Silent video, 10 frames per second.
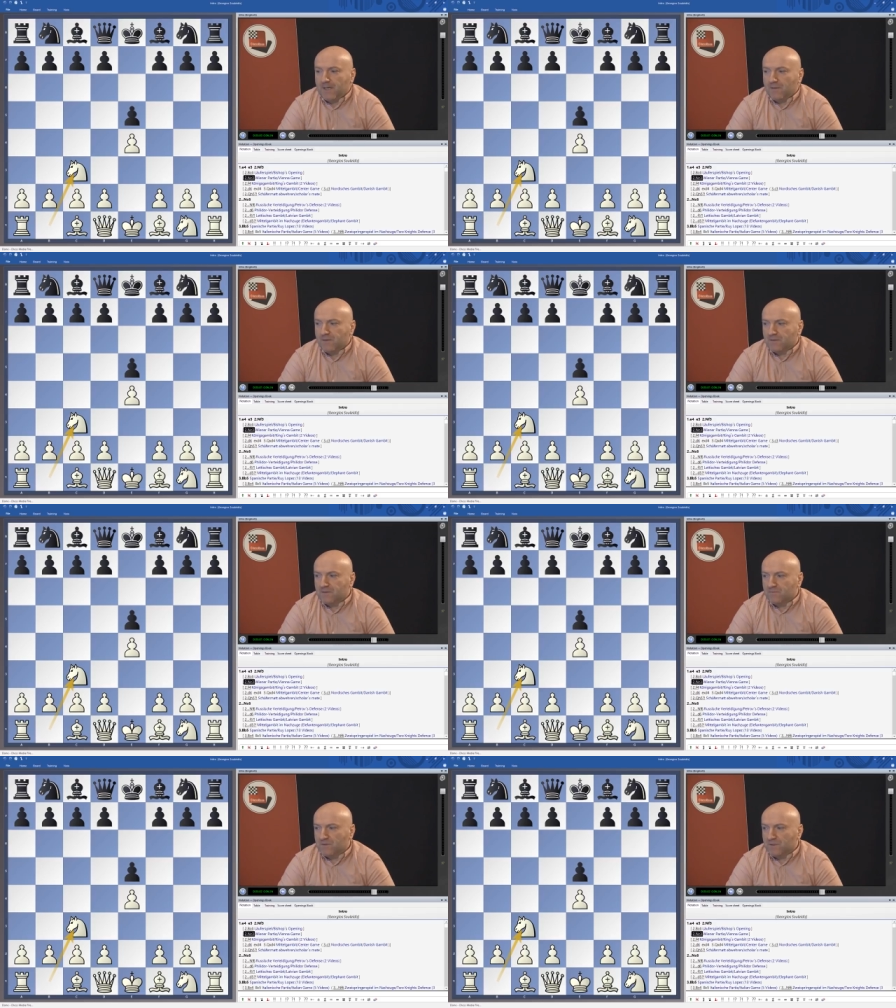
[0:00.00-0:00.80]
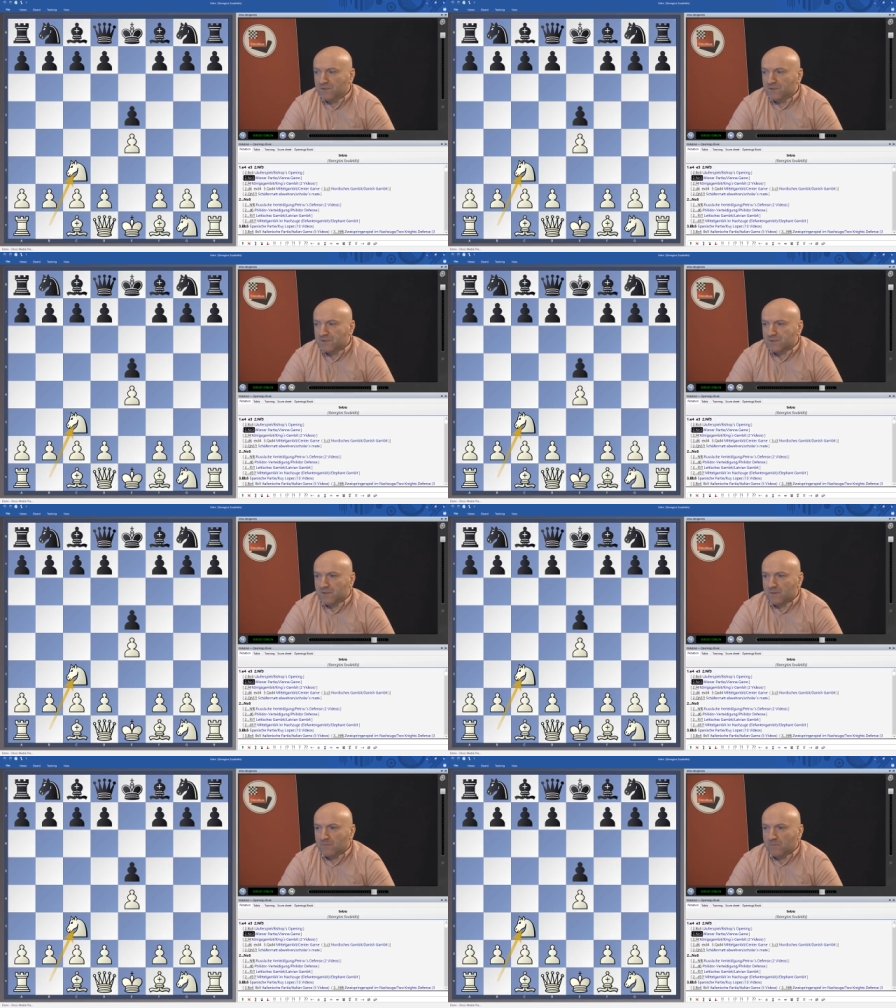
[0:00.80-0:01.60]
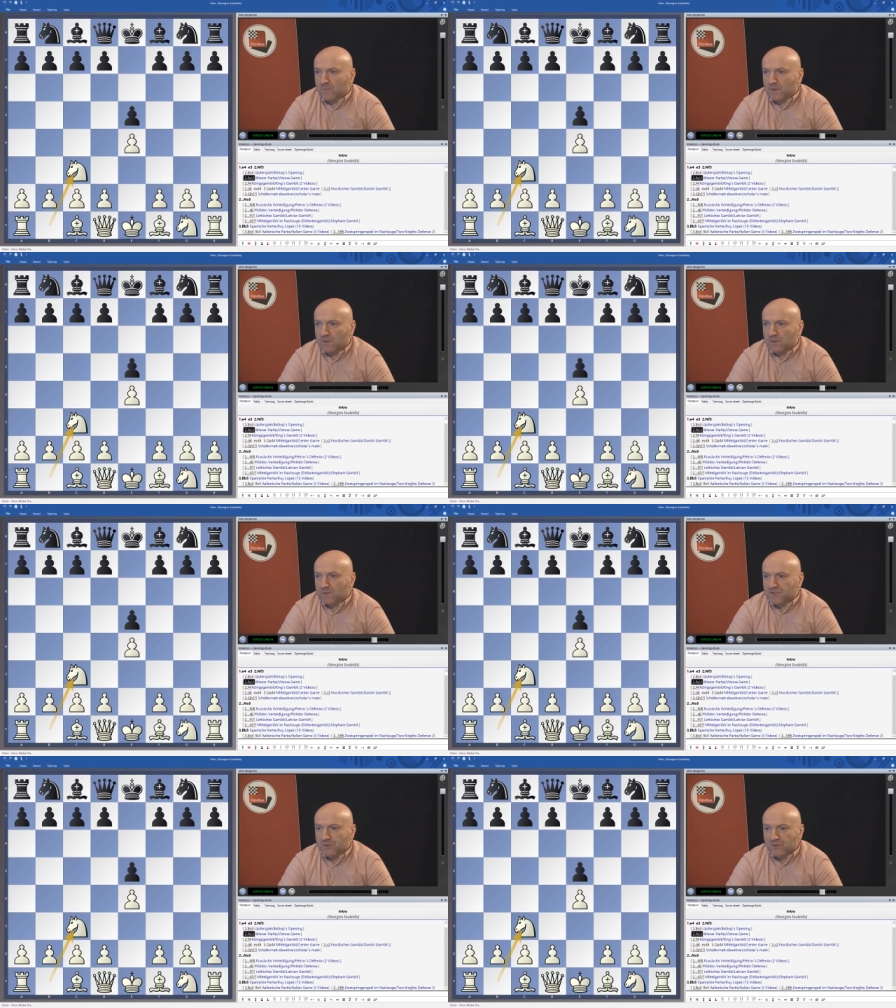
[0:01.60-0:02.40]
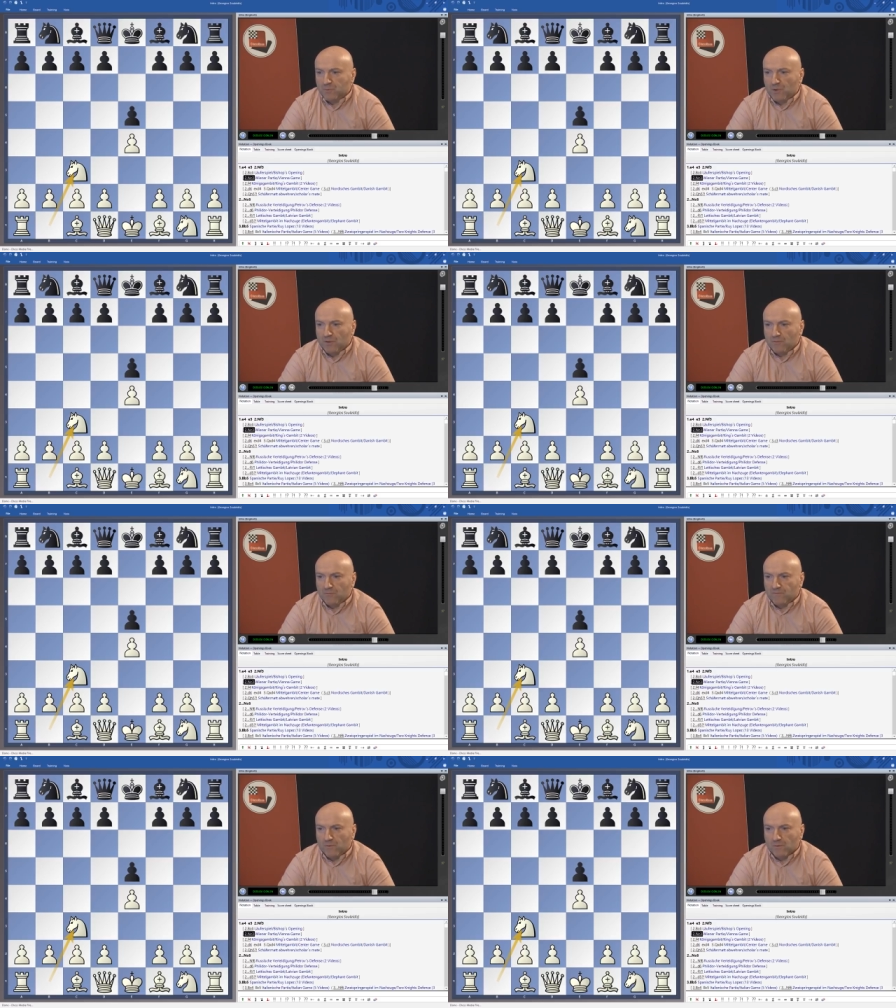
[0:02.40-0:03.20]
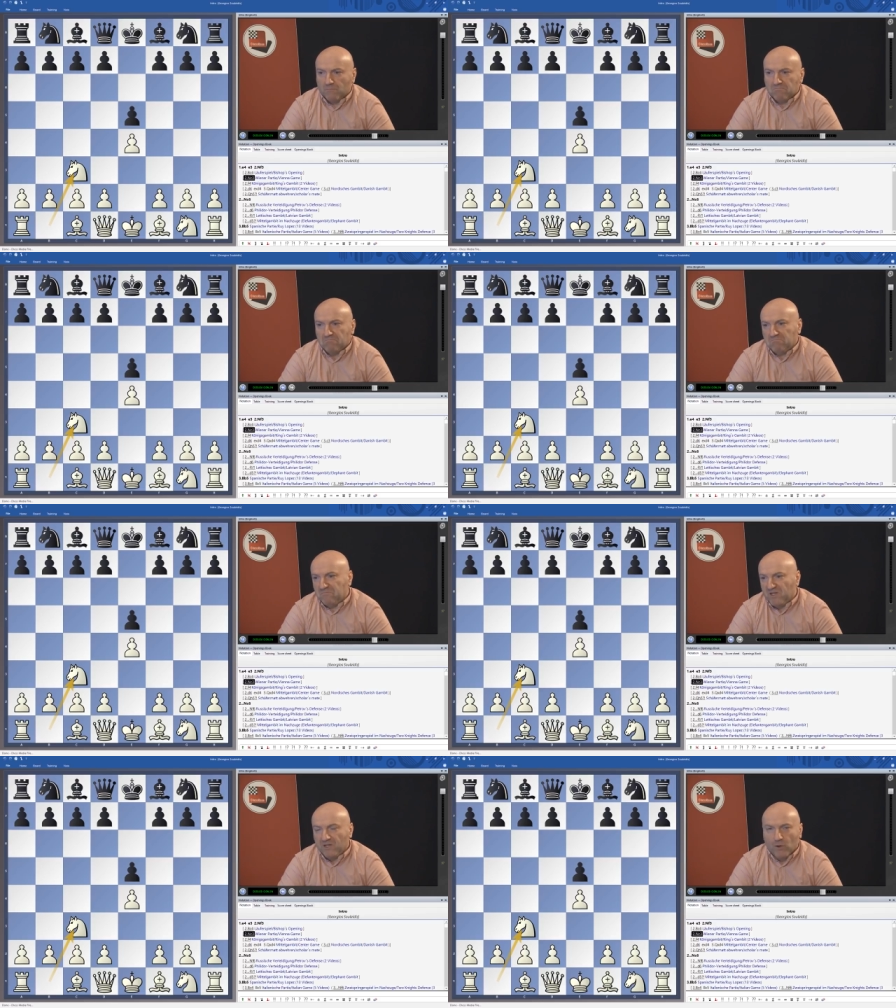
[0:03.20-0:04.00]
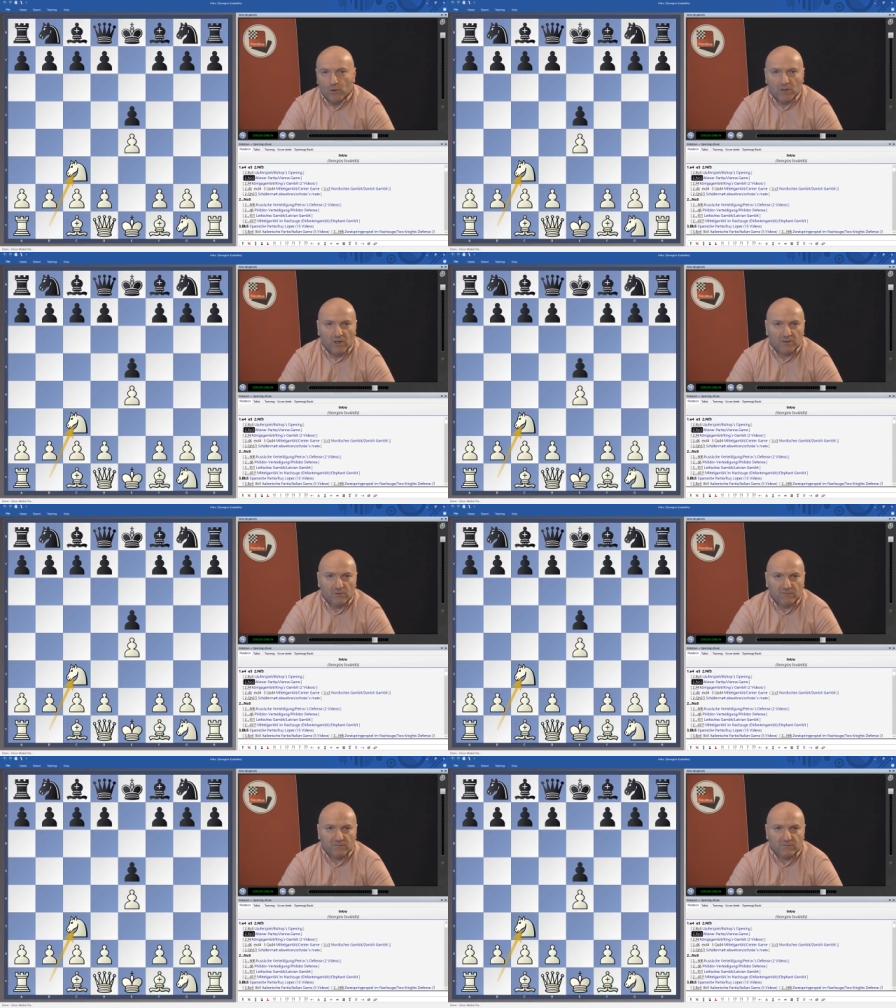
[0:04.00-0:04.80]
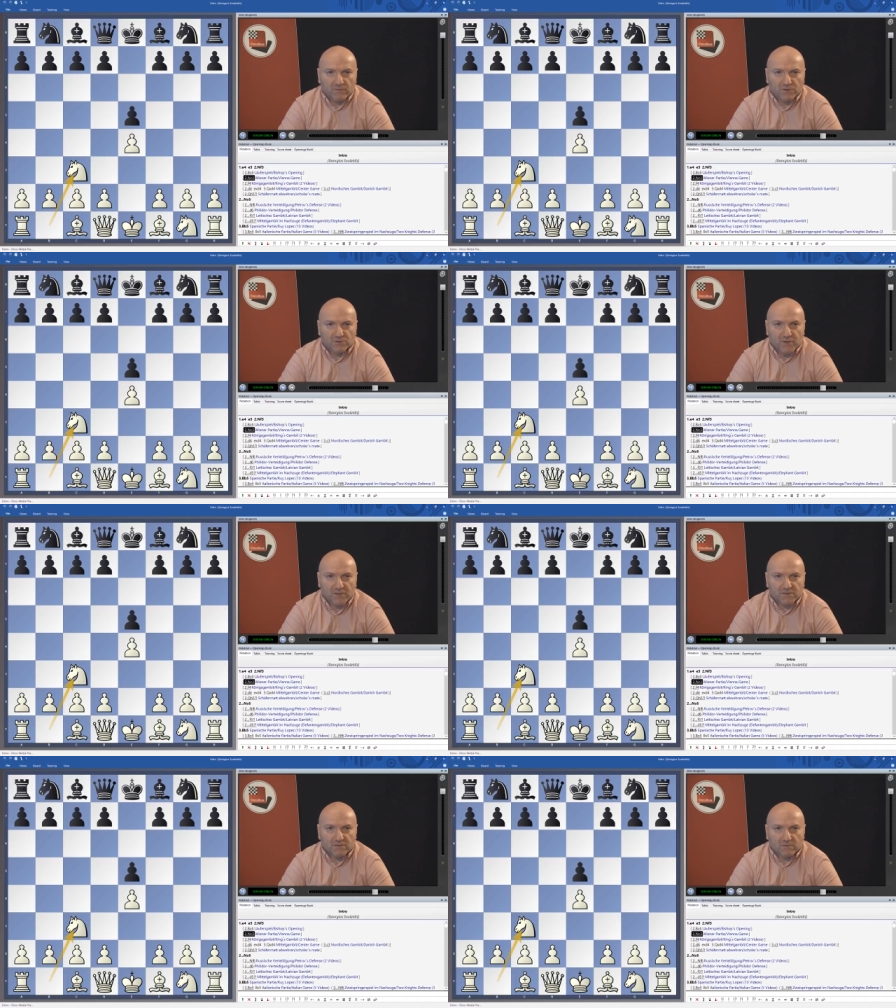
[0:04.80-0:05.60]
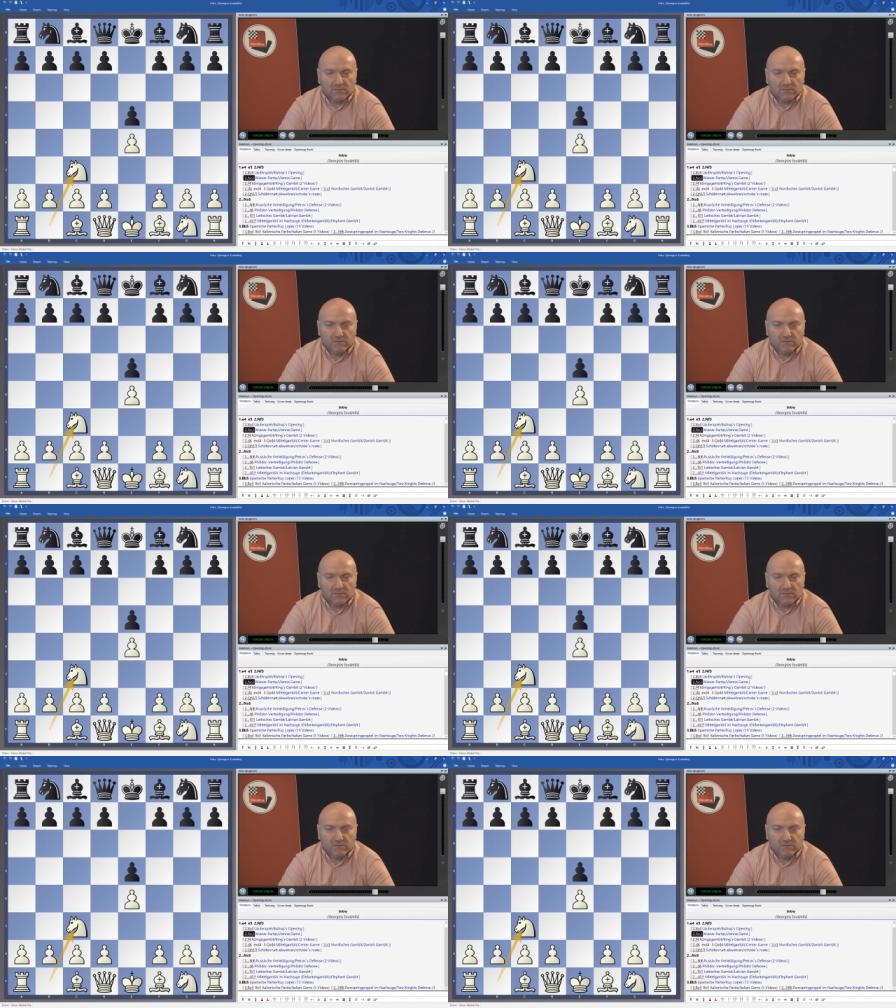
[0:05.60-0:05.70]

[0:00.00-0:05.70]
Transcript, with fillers: I think the DVD is suitable for nearly all kind of strengths.